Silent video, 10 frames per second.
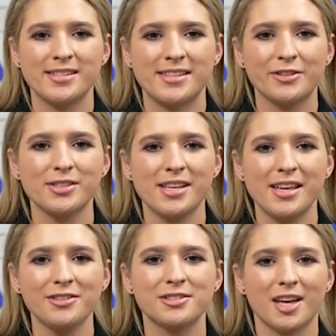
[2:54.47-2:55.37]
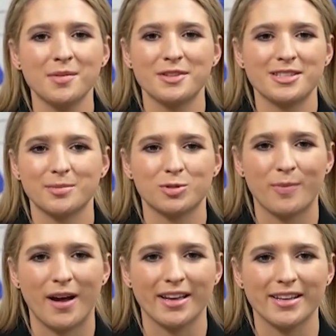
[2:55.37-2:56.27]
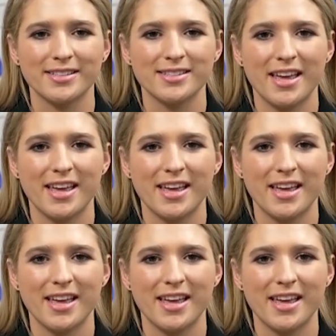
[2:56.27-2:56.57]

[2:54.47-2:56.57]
that they're saying they're done with this liberal bias